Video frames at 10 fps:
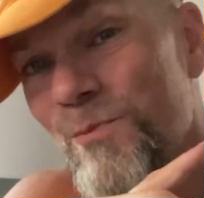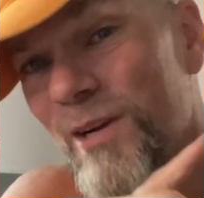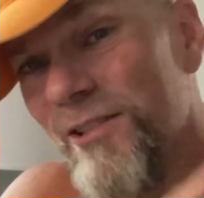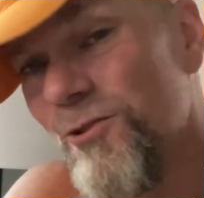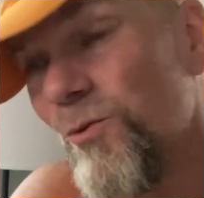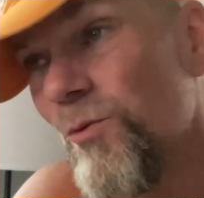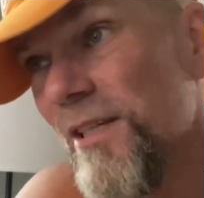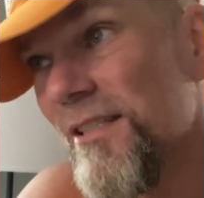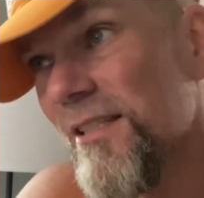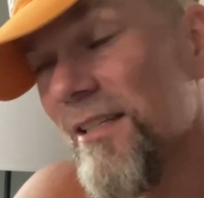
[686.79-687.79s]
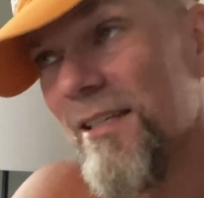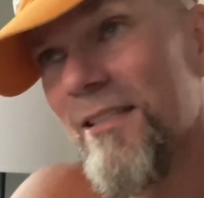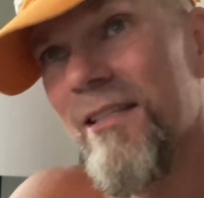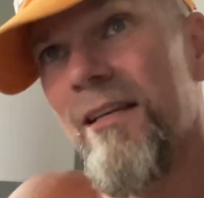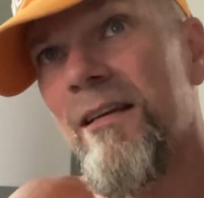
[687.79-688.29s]
But I do want to tell you
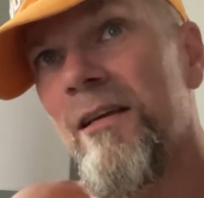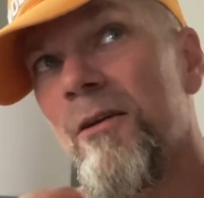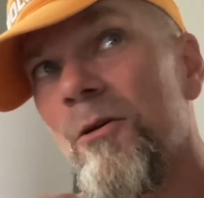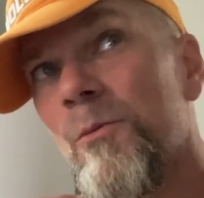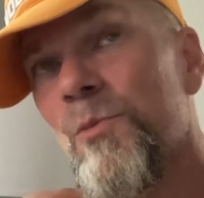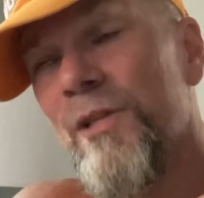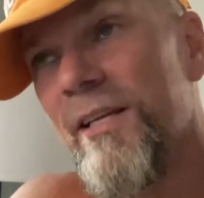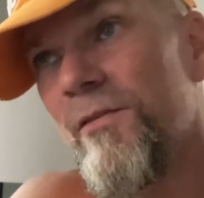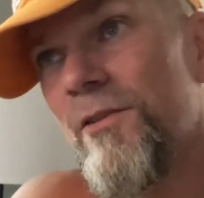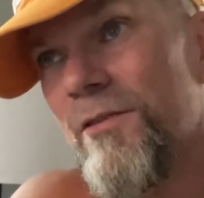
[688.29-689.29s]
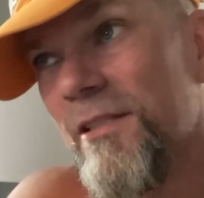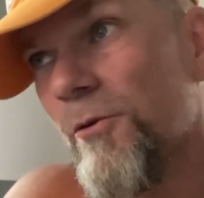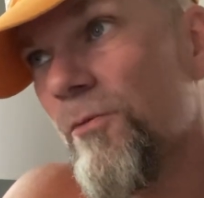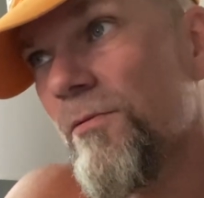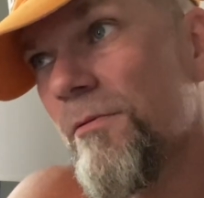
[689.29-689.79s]
this, believe in
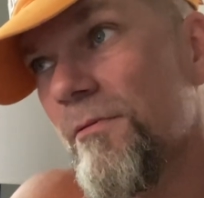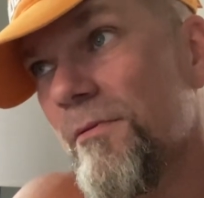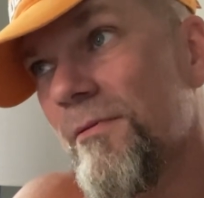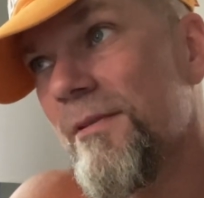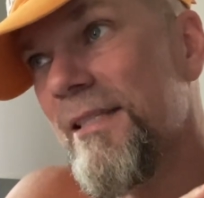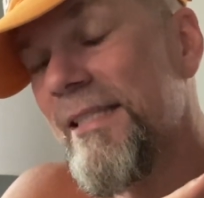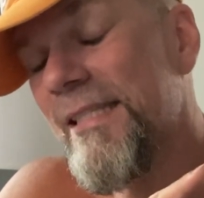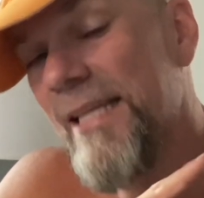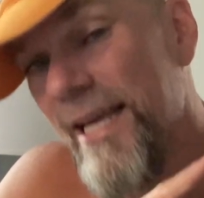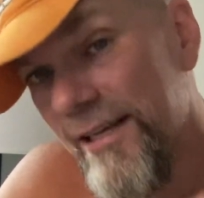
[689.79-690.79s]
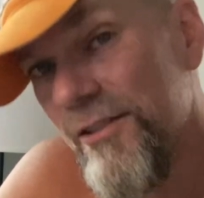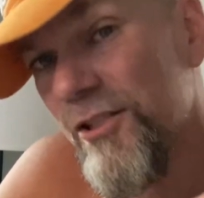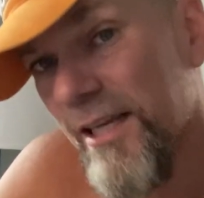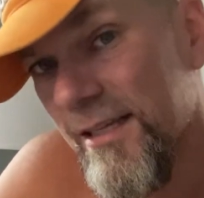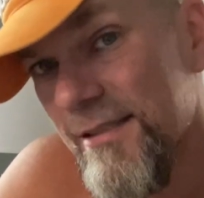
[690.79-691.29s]
yourself, take a
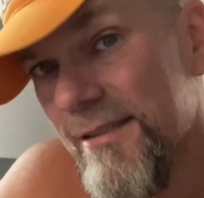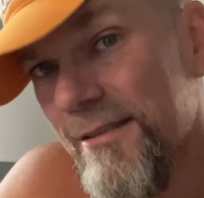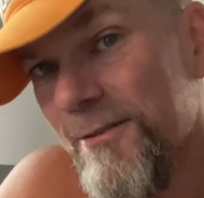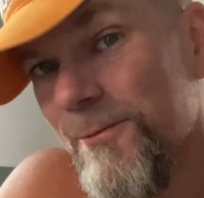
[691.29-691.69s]
chance,